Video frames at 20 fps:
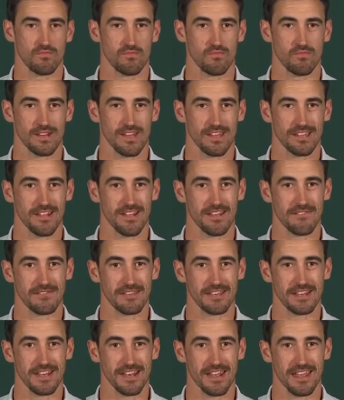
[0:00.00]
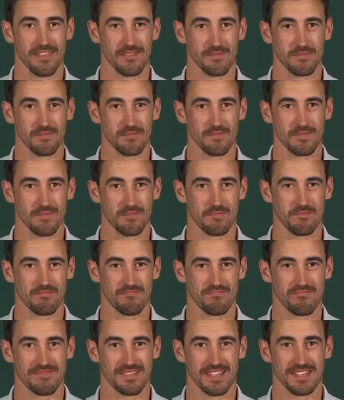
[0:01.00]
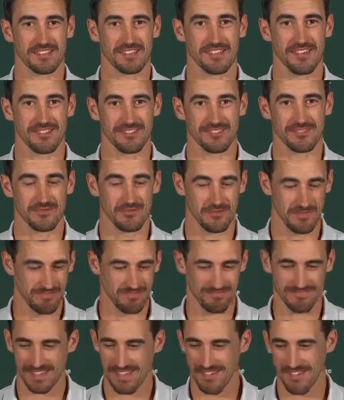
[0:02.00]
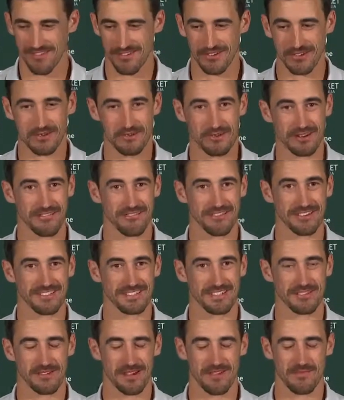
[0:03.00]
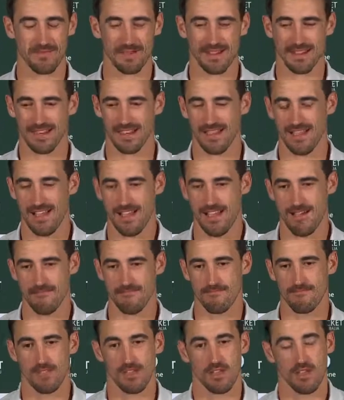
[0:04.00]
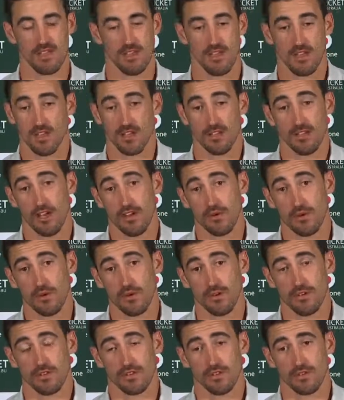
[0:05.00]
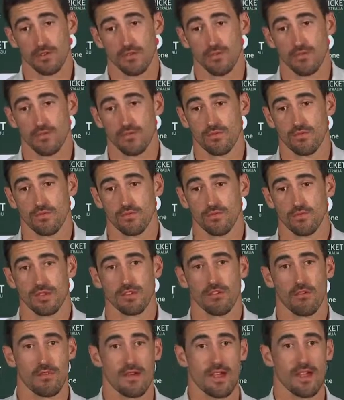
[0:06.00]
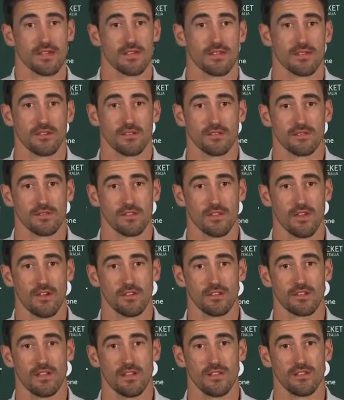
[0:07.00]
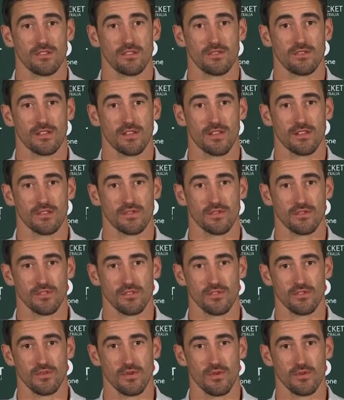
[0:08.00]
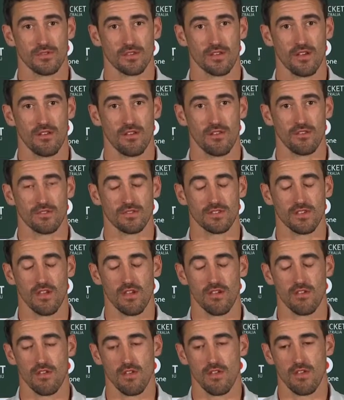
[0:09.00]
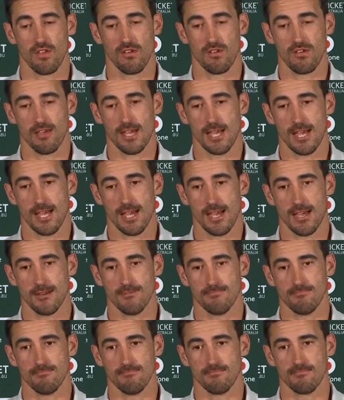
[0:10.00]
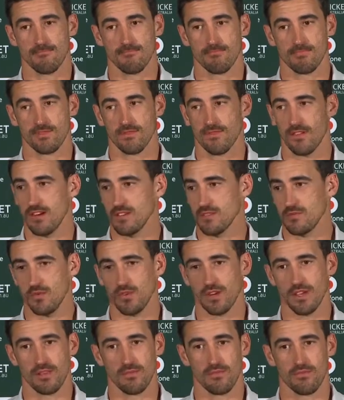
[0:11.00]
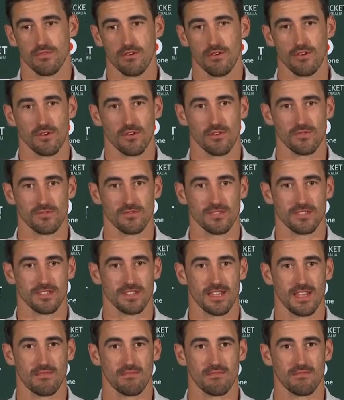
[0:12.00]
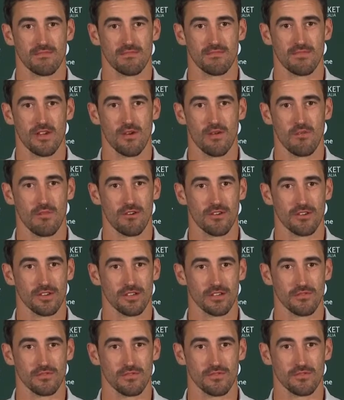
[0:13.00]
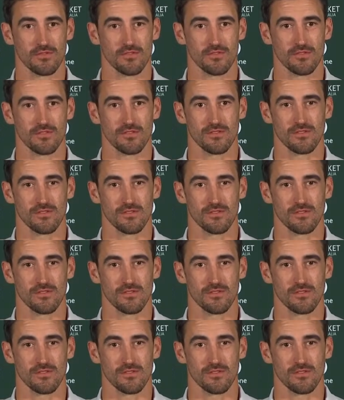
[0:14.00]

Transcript: We don't go out for dinner now. The test goes until 10:30 or whatever it is anyway. But, no, we weren't until we got back to the hotel and sort of knew what was going on. So as far as I'm aware, the protocols were the same. No one broke any rules.